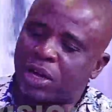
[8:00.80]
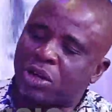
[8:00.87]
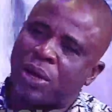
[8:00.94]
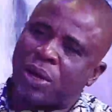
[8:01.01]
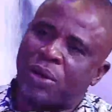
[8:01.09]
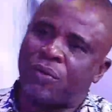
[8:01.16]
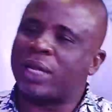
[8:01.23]

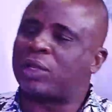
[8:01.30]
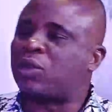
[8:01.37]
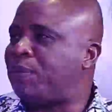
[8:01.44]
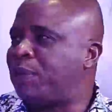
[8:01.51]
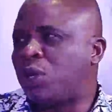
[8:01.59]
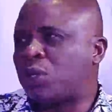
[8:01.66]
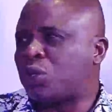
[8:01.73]
human right to
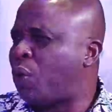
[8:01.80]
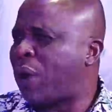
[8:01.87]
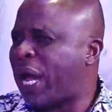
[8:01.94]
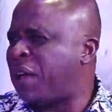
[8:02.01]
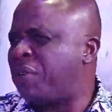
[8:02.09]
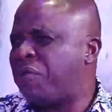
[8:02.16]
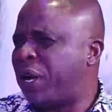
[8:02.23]
belong to
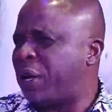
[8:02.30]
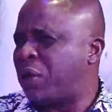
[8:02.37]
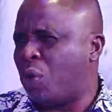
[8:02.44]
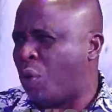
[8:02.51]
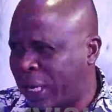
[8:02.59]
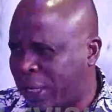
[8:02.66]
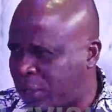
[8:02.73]
wherever you
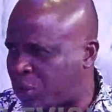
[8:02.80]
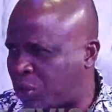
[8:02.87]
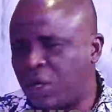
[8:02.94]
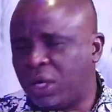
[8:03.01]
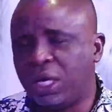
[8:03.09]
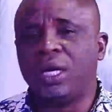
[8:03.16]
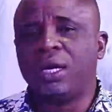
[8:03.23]
want
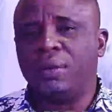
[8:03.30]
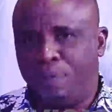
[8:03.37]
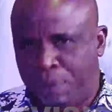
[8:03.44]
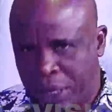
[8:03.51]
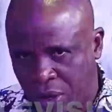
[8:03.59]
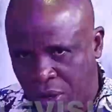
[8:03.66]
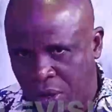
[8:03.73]
to
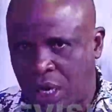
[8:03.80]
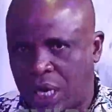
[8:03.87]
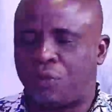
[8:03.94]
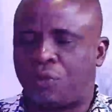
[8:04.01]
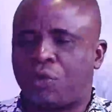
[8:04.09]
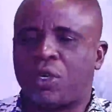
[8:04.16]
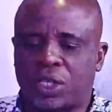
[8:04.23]
belong. And
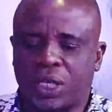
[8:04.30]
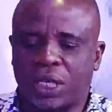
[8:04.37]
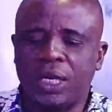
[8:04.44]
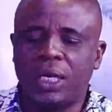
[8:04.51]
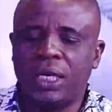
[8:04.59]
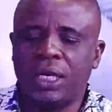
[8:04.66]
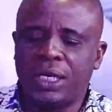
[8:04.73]
of course,
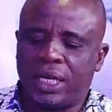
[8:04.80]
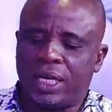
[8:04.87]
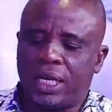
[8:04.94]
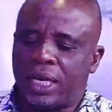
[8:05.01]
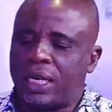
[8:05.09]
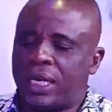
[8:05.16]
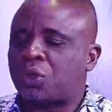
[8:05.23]

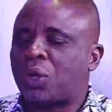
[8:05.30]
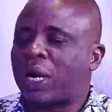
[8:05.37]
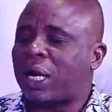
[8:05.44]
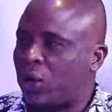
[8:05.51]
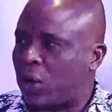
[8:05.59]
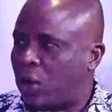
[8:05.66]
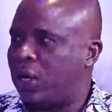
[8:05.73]
the electoral
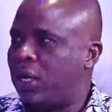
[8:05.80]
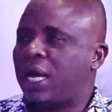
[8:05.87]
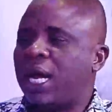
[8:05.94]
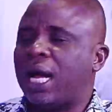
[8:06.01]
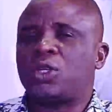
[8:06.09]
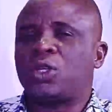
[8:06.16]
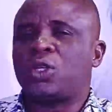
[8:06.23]
law
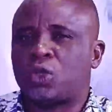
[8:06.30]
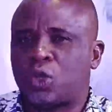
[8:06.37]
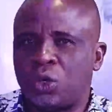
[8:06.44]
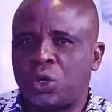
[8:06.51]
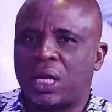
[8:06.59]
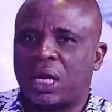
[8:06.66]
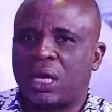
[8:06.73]
has also
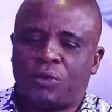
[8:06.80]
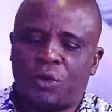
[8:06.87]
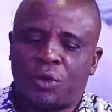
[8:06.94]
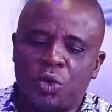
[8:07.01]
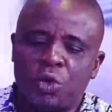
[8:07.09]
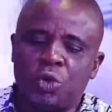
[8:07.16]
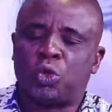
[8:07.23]
told us that
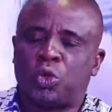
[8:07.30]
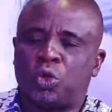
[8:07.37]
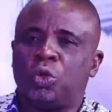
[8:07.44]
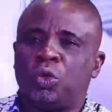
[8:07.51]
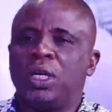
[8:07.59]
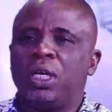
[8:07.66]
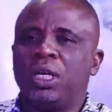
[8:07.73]
for you
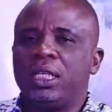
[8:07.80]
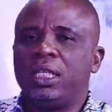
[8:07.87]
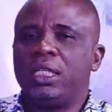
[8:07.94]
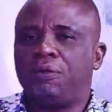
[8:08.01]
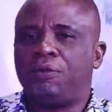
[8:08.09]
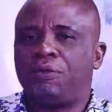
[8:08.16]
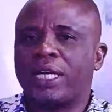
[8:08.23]
to
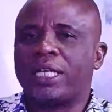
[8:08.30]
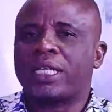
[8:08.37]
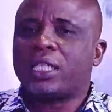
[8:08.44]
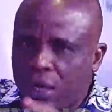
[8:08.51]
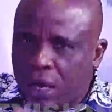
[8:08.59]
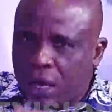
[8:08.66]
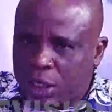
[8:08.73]

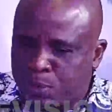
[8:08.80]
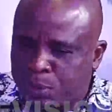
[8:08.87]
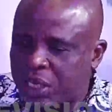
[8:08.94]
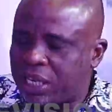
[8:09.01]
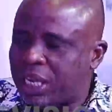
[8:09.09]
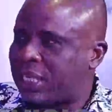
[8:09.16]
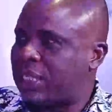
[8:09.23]
defect,
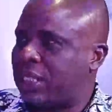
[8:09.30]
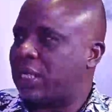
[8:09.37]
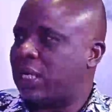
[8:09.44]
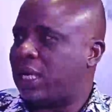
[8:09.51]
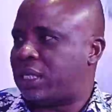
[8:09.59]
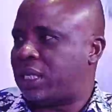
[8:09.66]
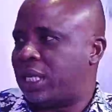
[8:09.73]
especially as
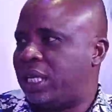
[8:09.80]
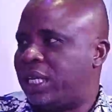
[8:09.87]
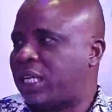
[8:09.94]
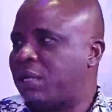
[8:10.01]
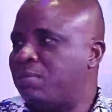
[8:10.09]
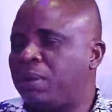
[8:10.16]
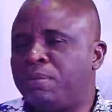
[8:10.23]
an
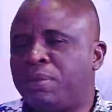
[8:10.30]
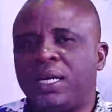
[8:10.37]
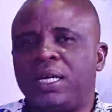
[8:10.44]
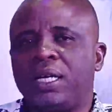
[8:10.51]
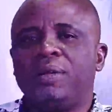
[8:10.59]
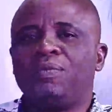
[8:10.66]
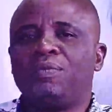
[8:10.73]
elected
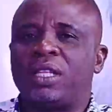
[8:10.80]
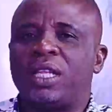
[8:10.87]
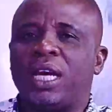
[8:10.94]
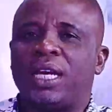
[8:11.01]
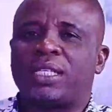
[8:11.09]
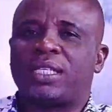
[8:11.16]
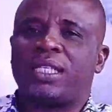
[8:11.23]
member,
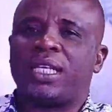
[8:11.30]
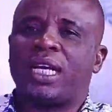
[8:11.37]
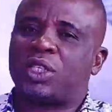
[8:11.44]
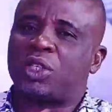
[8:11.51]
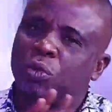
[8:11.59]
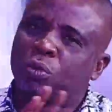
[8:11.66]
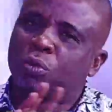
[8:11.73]
that there
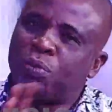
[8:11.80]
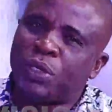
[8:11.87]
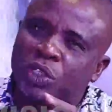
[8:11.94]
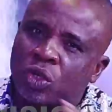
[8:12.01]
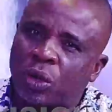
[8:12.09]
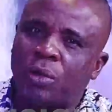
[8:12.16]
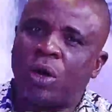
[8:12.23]
should be
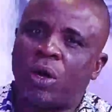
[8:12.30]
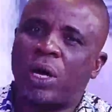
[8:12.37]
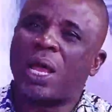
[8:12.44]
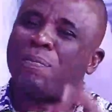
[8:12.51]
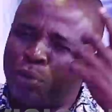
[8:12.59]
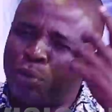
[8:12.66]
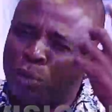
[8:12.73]
some or
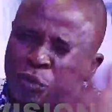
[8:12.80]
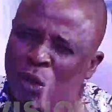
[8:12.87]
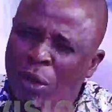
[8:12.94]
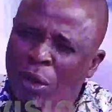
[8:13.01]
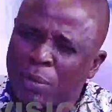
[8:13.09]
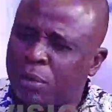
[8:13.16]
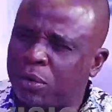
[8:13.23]
a
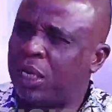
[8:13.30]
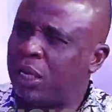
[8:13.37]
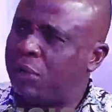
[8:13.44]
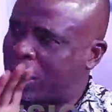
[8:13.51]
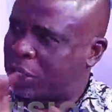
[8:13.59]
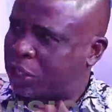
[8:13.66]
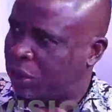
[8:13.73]
provable
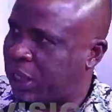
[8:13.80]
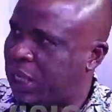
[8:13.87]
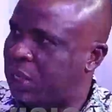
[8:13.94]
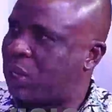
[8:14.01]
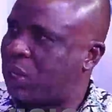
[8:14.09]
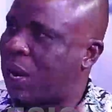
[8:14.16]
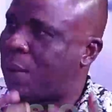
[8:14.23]

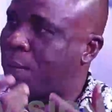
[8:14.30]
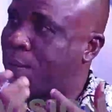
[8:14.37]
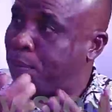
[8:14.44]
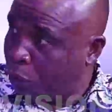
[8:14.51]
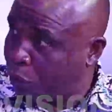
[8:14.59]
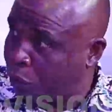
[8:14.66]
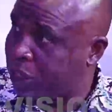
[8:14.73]
faction that you can
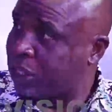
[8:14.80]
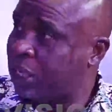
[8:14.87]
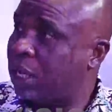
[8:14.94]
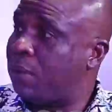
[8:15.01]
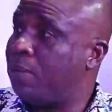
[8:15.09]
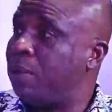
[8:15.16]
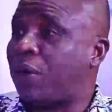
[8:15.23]
prove it
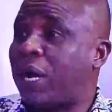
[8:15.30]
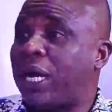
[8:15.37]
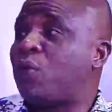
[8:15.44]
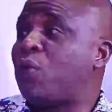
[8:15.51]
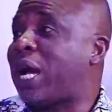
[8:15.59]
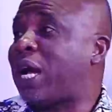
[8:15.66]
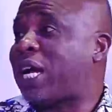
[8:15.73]
before.
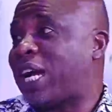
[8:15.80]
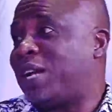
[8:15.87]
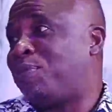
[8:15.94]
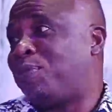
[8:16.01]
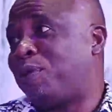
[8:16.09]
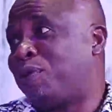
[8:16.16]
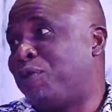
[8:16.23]
And where can
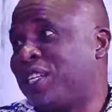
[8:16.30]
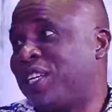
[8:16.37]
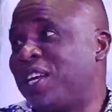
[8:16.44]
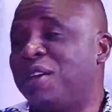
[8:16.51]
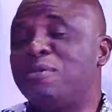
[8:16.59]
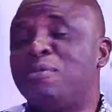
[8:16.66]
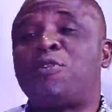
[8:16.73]
you prove it?
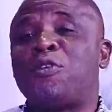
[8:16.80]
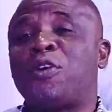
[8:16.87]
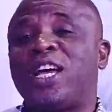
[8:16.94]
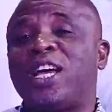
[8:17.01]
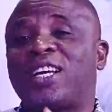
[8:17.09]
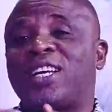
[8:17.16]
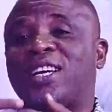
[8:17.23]
Before
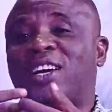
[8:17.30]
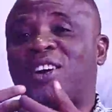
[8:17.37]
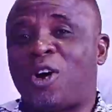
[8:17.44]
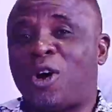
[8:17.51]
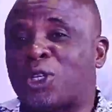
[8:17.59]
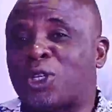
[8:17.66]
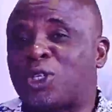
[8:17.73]
a
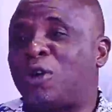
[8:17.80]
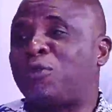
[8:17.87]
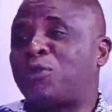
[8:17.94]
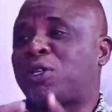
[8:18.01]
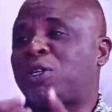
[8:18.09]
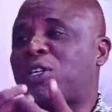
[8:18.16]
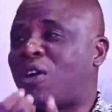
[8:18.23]
court
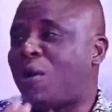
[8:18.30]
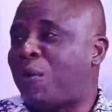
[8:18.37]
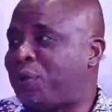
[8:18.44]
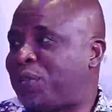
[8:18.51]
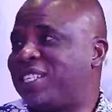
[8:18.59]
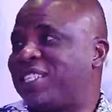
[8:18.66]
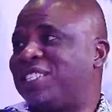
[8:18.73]
of
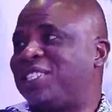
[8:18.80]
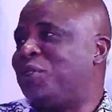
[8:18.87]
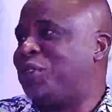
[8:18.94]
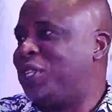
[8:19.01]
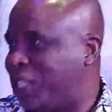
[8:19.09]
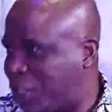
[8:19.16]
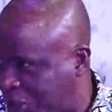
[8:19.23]
competent
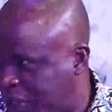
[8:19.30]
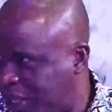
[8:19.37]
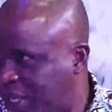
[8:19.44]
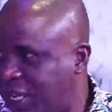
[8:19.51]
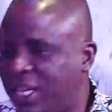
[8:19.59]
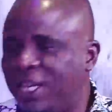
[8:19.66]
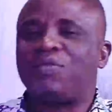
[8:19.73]
jurisdiction,
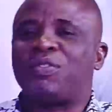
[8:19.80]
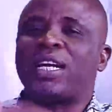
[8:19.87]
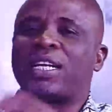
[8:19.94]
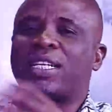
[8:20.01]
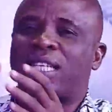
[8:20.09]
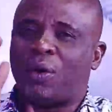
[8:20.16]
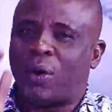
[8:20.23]

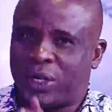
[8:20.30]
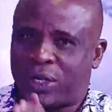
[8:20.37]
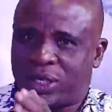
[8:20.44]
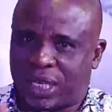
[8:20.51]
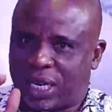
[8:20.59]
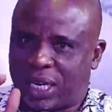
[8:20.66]
that there was